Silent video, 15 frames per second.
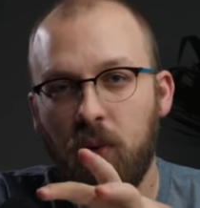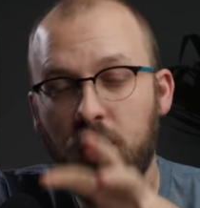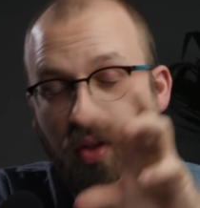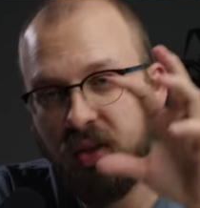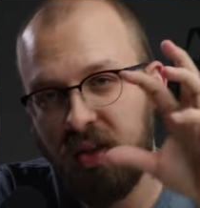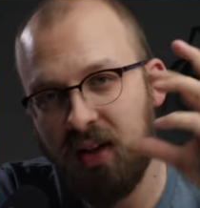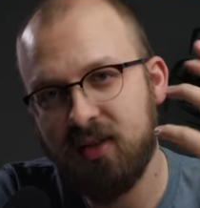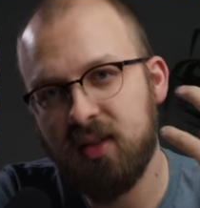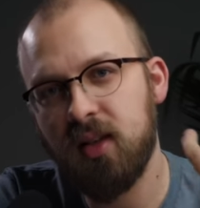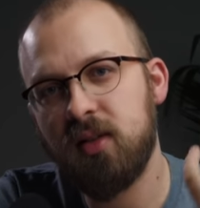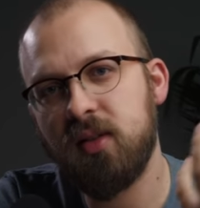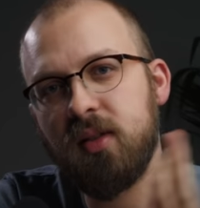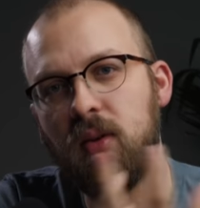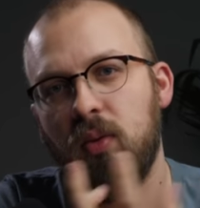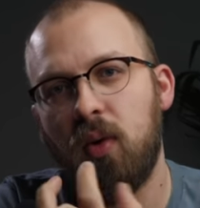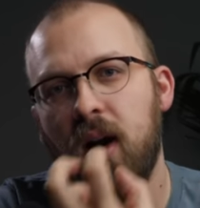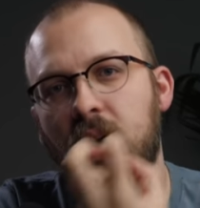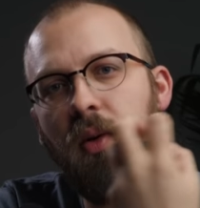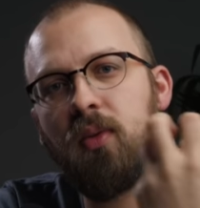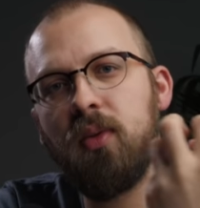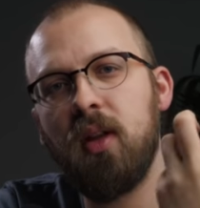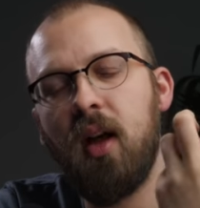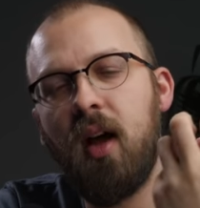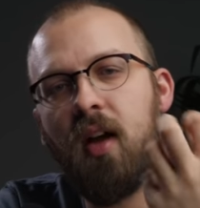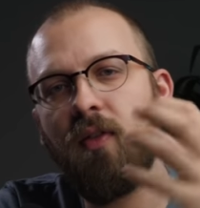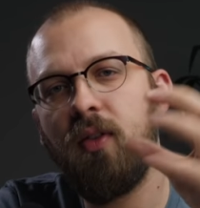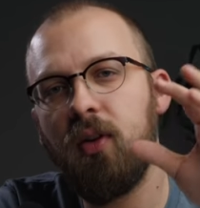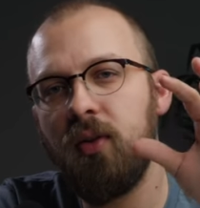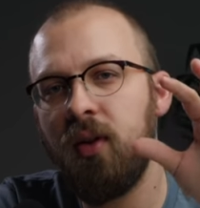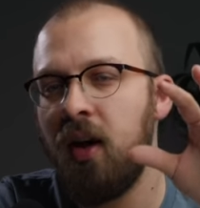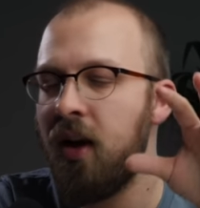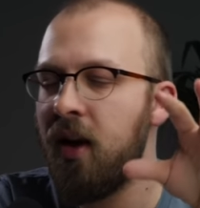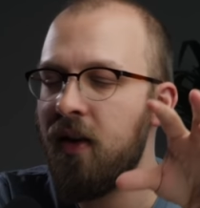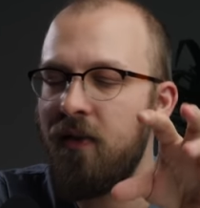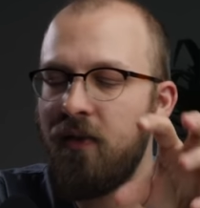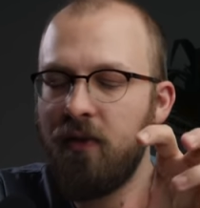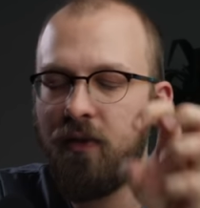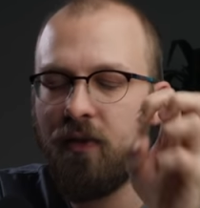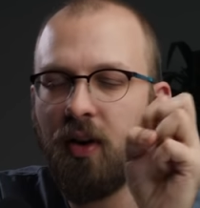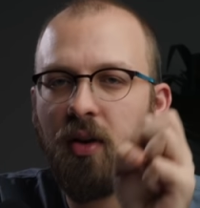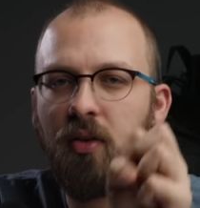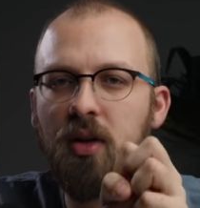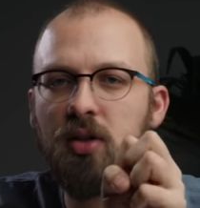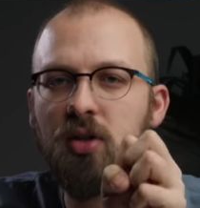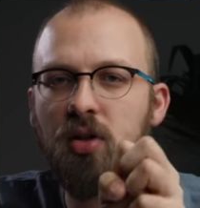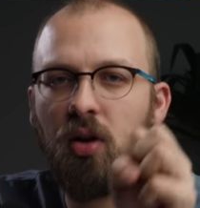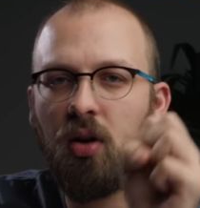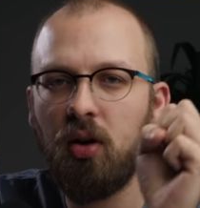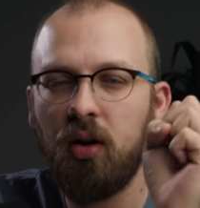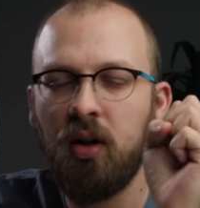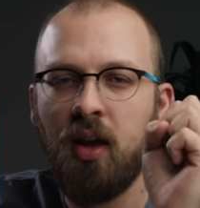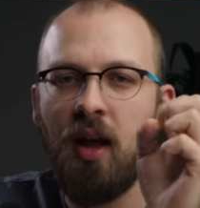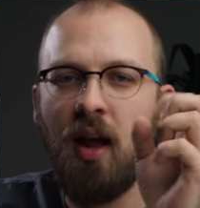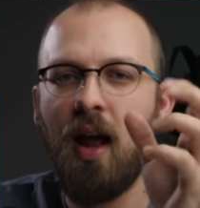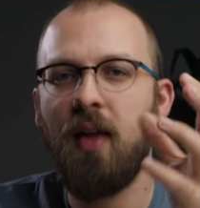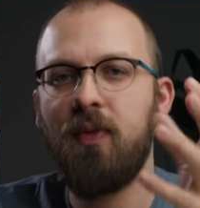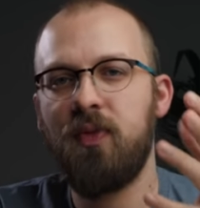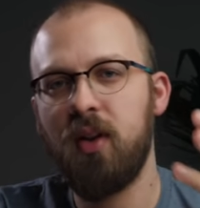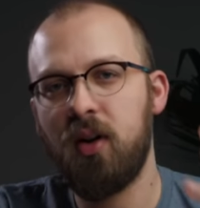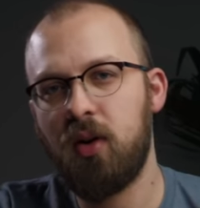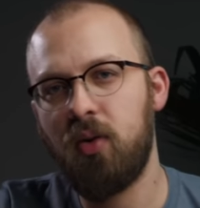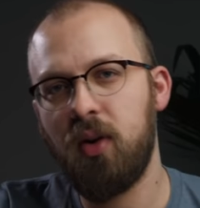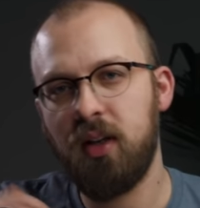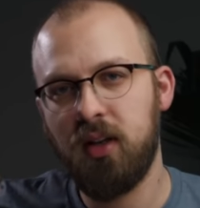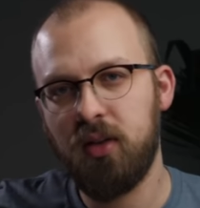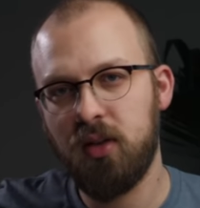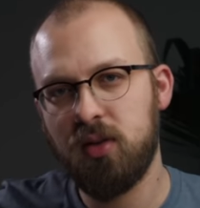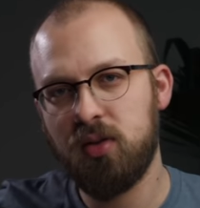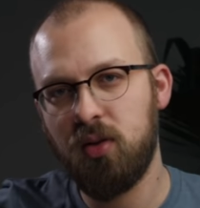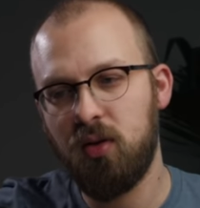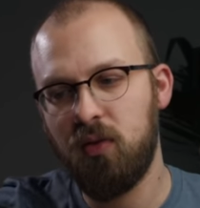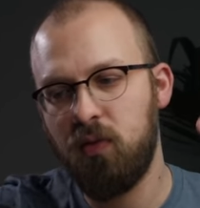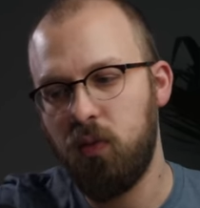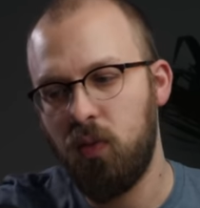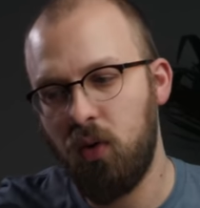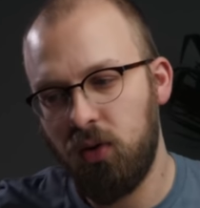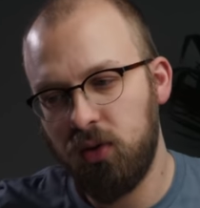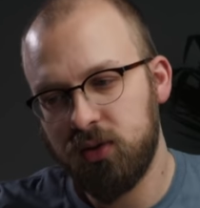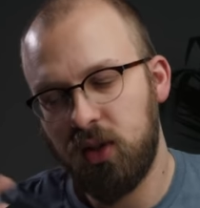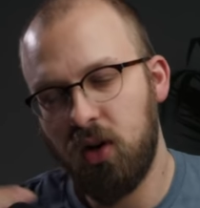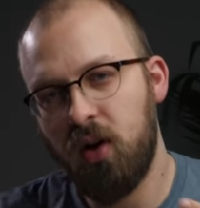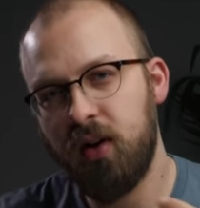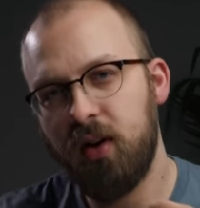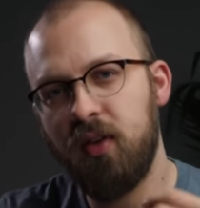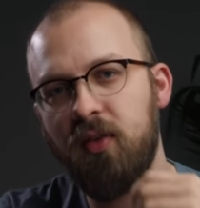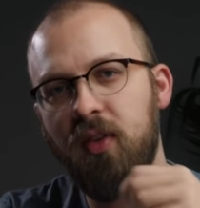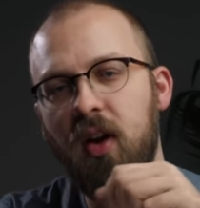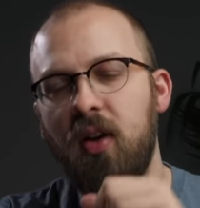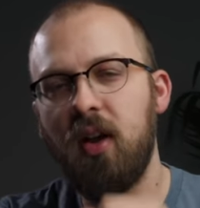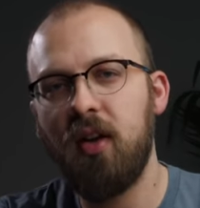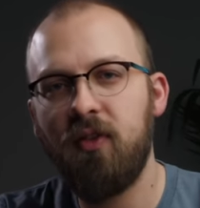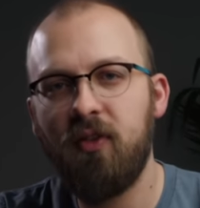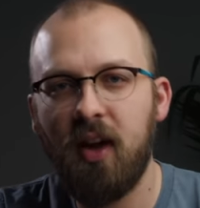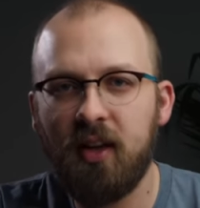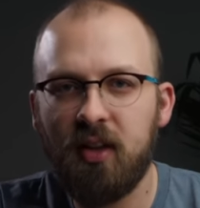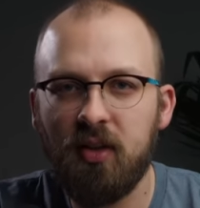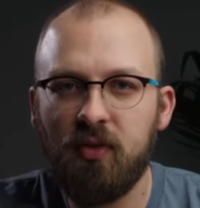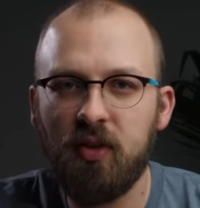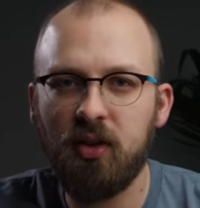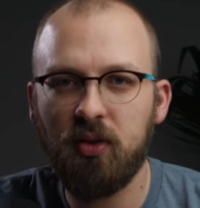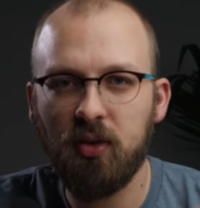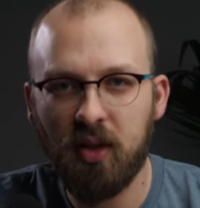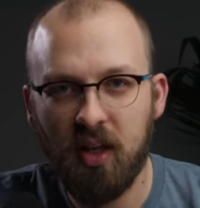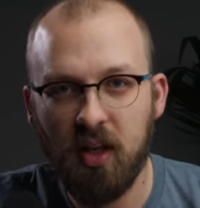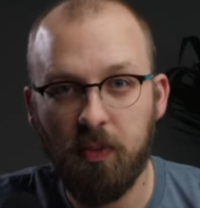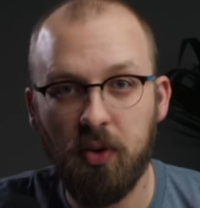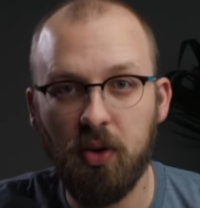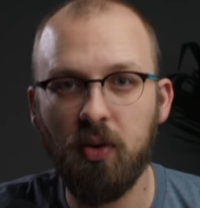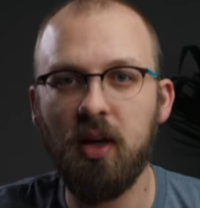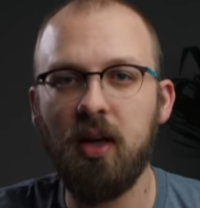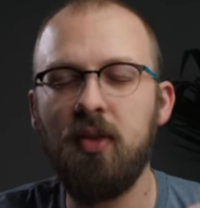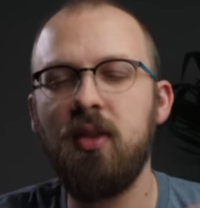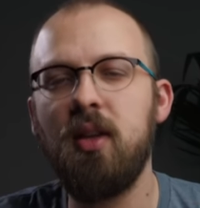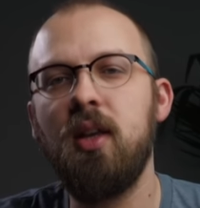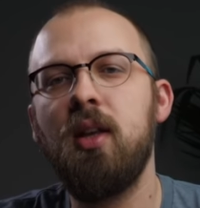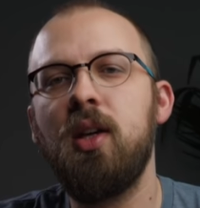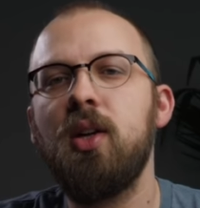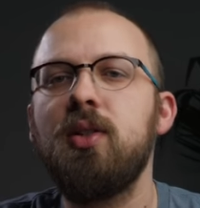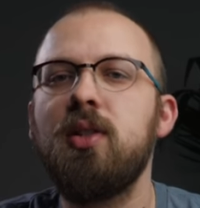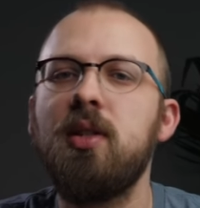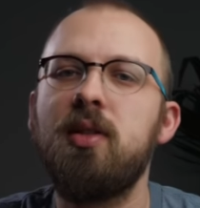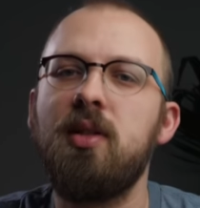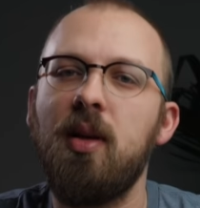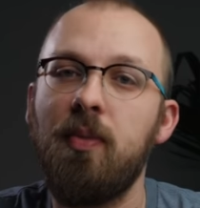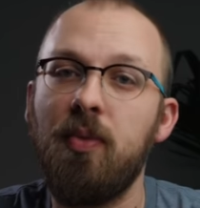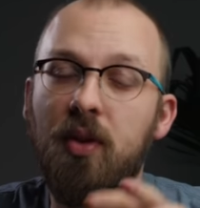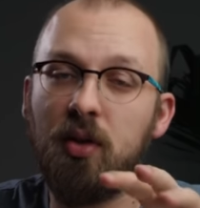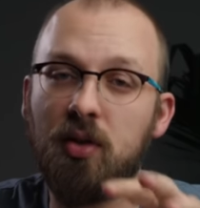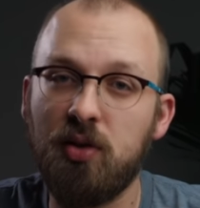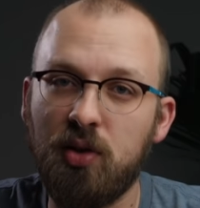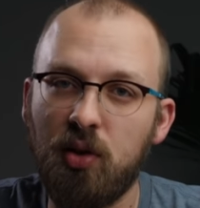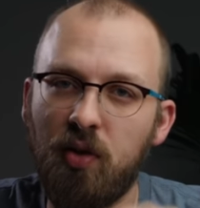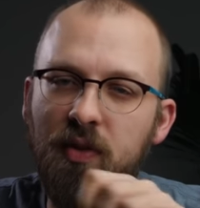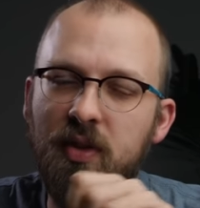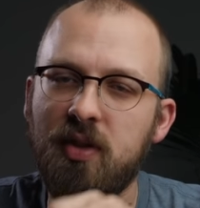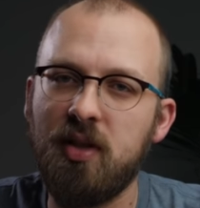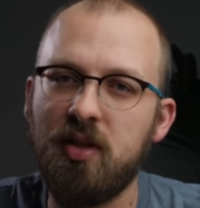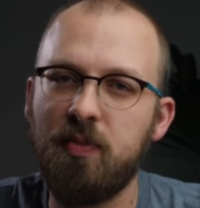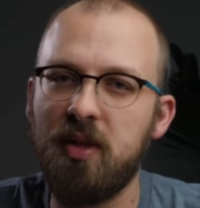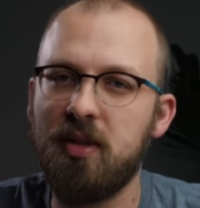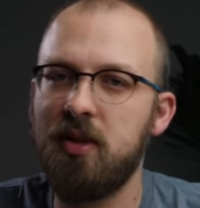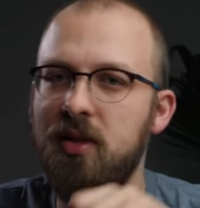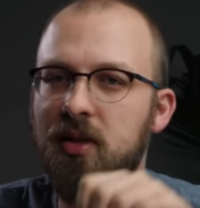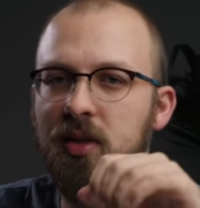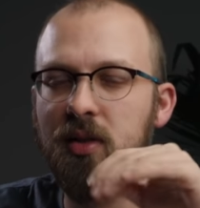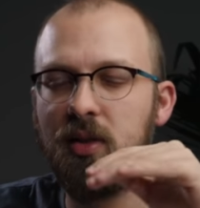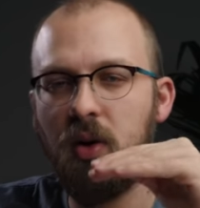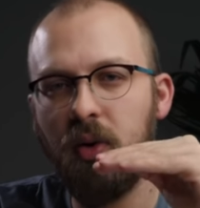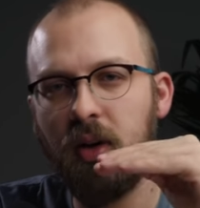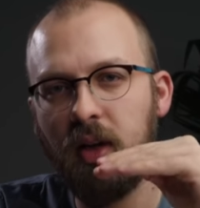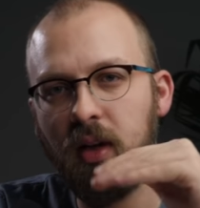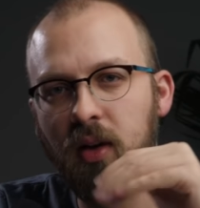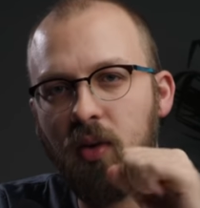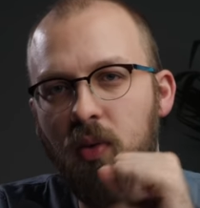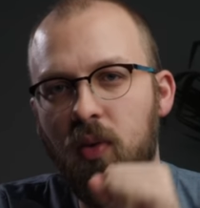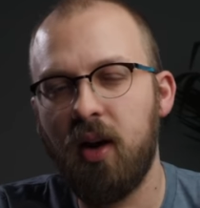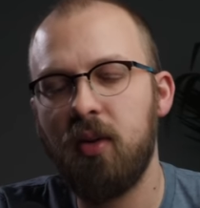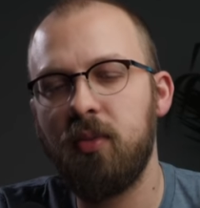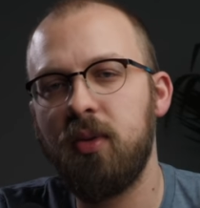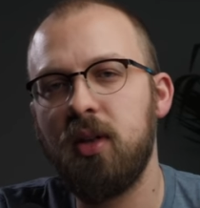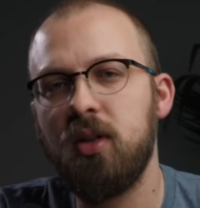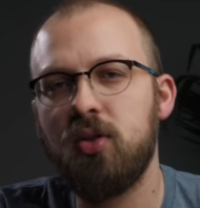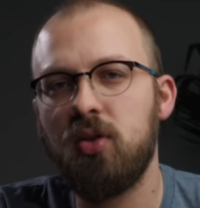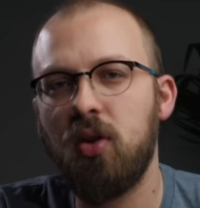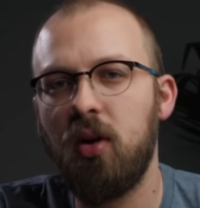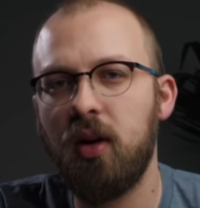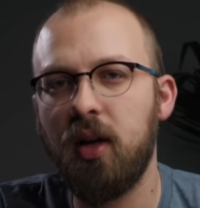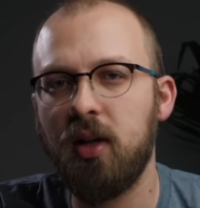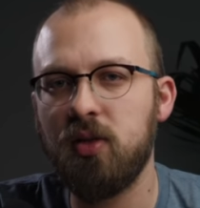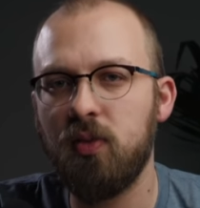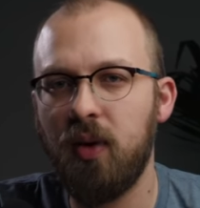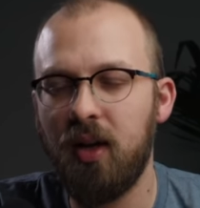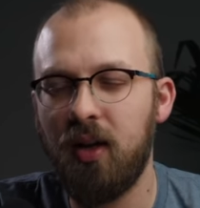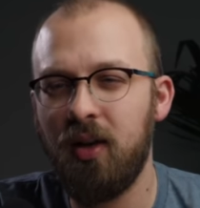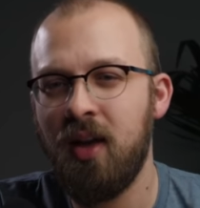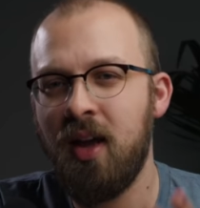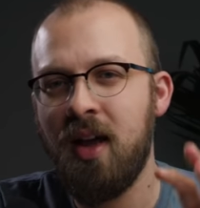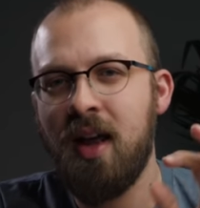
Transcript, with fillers: all the things that surround the iPhone, very strong. And they're creating this sort of walled garden very effectively to keep you in the ecosystem. Their services business is going incredibly strong as well.